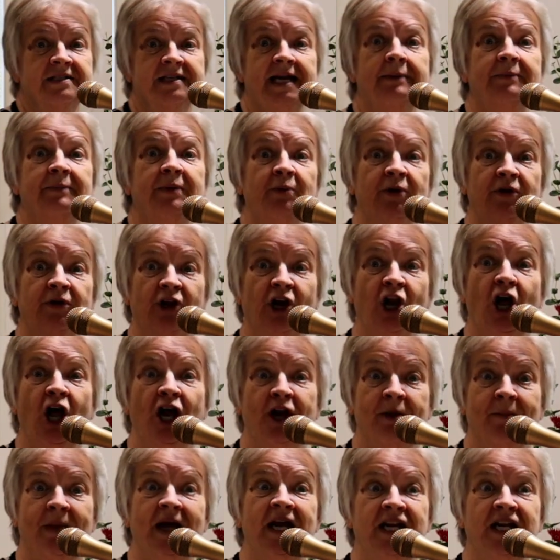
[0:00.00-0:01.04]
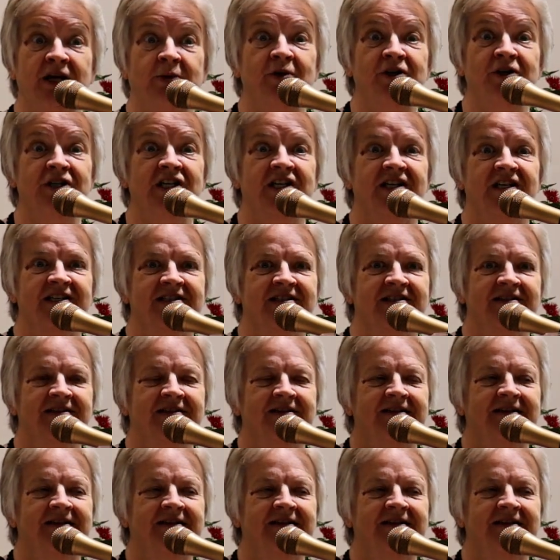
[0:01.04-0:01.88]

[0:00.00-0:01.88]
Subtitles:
that'd be worth a lot of money, wouldn't it?